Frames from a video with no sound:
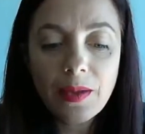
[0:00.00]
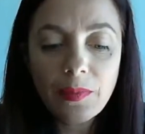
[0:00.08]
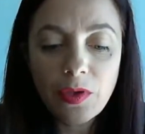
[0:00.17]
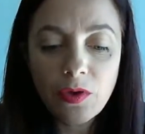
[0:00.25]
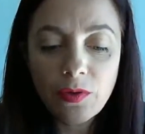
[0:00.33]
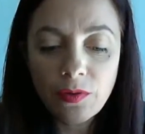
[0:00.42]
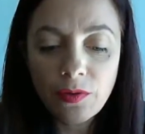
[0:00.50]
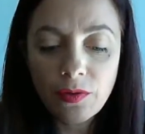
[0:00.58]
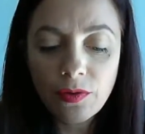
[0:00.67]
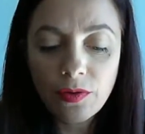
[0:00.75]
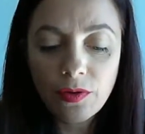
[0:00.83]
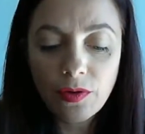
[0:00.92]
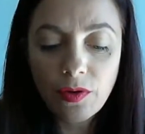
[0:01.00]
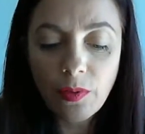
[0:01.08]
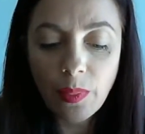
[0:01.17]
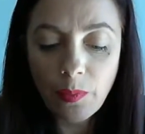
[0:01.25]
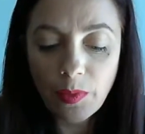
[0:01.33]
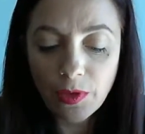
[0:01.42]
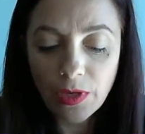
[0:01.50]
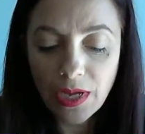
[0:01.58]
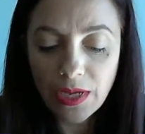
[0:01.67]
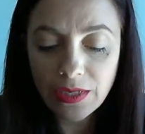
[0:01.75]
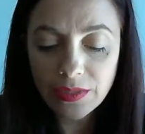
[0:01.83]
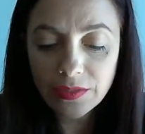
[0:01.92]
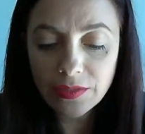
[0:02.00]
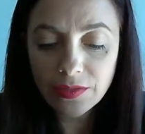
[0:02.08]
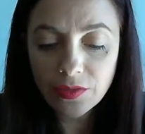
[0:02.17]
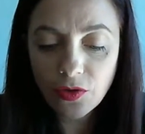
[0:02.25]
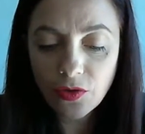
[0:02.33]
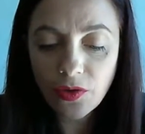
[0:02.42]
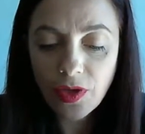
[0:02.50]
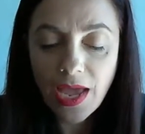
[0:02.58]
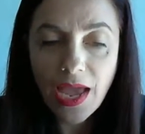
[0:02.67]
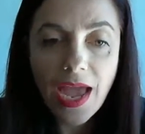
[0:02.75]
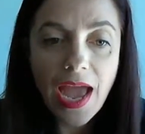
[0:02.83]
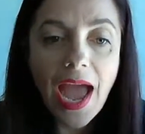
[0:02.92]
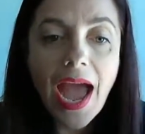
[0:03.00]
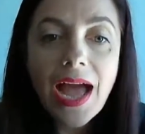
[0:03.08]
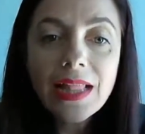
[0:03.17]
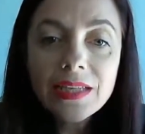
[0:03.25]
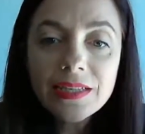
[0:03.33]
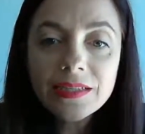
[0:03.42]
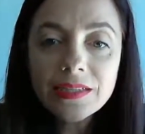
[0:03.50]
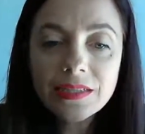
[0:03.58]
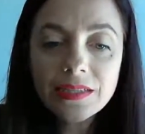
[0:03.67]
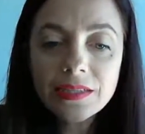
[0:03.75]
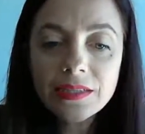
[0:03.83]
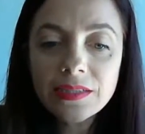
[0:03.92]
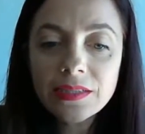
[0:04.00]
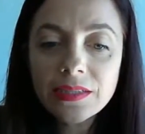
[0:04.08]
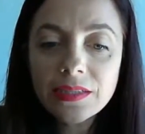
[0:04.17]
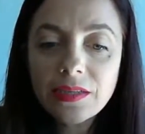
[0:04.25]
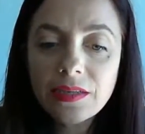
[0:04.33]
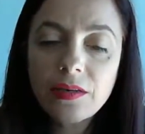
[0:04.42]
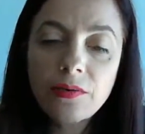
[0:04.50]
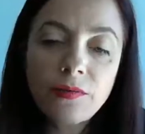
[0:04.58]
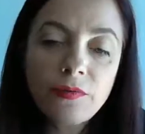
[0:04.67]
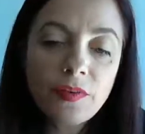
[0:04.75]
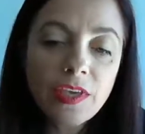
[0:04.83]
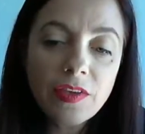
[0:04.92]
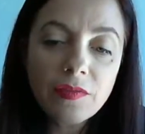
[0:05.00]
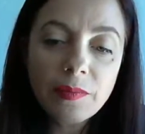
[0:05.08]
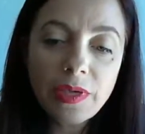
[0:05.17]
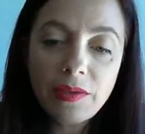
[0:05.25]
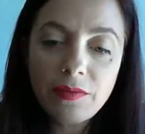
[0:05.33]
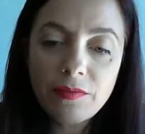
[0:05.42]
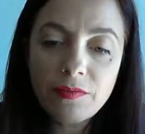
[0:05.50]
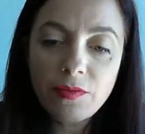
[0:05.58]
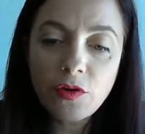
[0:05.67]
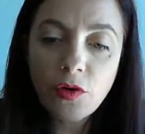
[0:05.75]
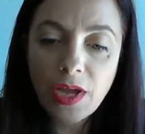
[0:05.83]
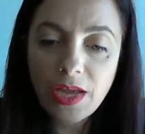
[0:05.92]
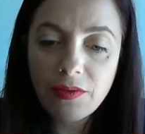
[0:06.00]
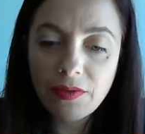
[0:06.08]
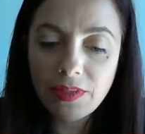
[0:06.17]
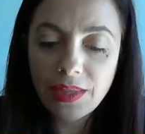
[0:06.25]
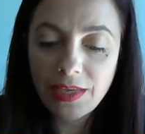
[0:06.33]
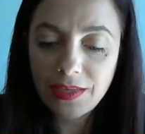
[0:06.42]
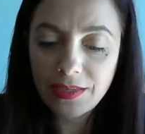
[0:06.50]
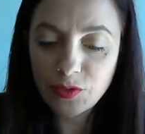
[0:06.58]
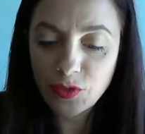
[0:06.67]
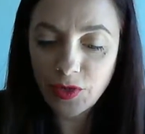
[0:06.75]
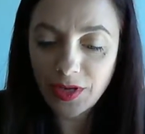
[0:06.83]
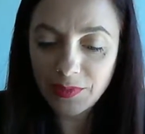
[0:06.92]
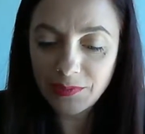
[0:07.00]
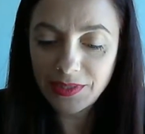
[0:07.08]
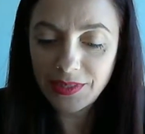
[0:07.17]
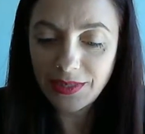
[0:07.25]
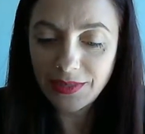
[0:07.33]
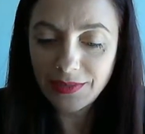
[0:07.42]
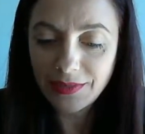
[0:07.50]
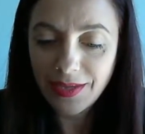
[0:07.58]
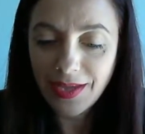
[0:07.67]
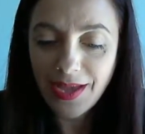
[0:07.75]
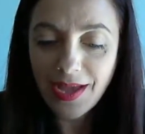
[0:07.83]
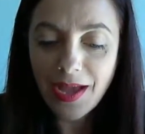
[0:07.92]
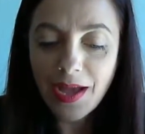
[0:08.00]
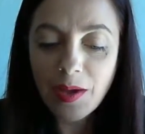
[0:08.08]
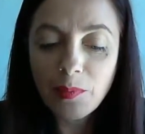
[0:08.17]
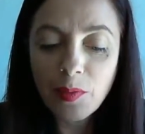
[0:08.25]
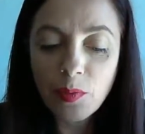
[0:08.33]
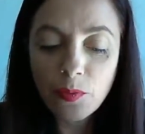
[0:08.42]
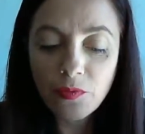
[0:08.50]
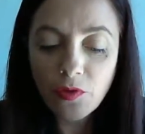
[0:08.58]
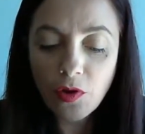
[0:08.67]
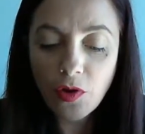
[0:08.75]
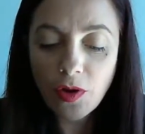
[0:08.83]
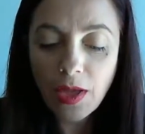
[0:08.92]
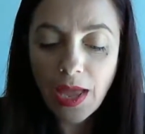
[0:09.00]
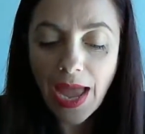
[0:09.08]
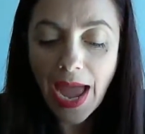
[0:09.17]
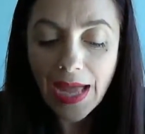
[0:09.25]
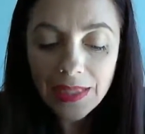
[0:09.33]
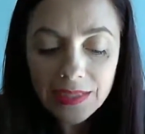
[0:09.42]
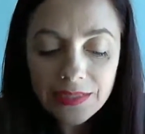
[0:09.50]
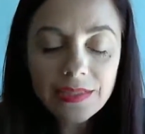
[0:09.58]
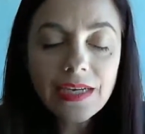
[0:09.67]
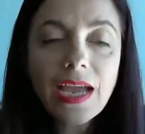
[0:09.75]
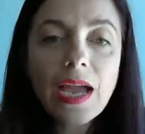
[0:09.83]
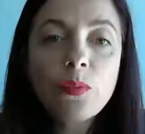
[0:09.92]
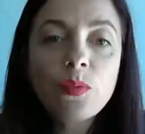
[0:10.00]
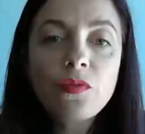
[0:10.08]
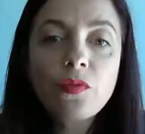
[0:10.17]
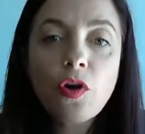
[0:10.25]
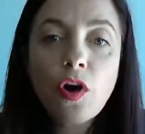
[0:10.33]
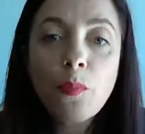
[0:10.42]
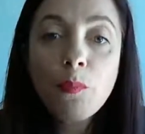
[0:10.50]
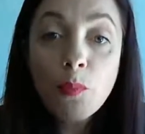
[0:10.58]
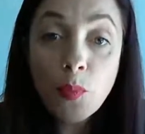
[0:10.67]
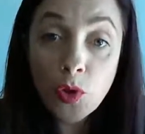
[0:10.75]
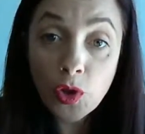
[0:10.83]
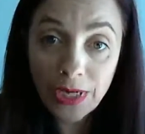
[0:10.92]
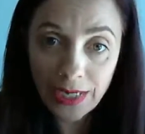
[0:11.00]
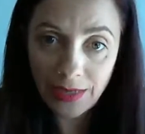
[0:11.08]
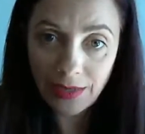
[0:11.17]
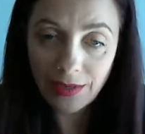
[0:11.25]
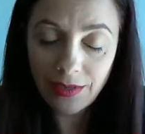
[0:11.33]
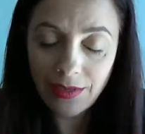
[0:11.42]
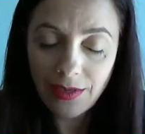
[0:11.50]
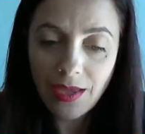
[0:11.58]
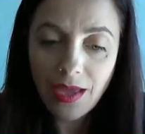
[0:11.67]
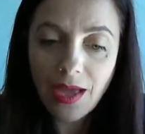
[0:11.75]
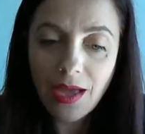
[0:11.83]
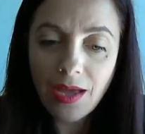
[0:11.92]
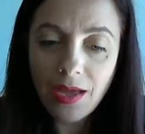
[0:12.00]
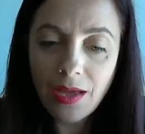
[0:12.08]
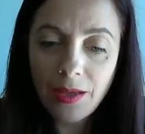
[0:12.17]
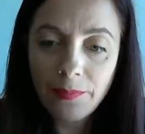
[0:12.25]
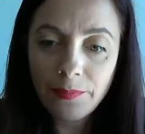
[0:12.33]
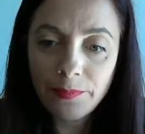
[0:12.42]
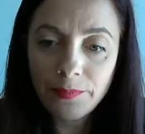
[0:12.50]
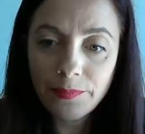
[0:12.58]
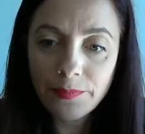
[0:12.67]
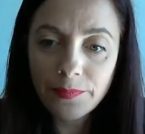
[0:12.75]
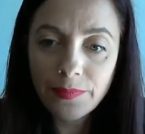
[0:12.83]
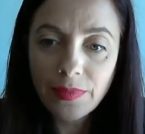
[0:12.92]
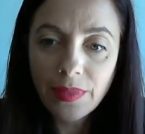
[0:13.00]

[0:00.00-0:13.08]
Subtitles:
coming on the podcast. So Alison's, and forgive me for not having their surnames here, but we've got Alison and we've got Merling. Now,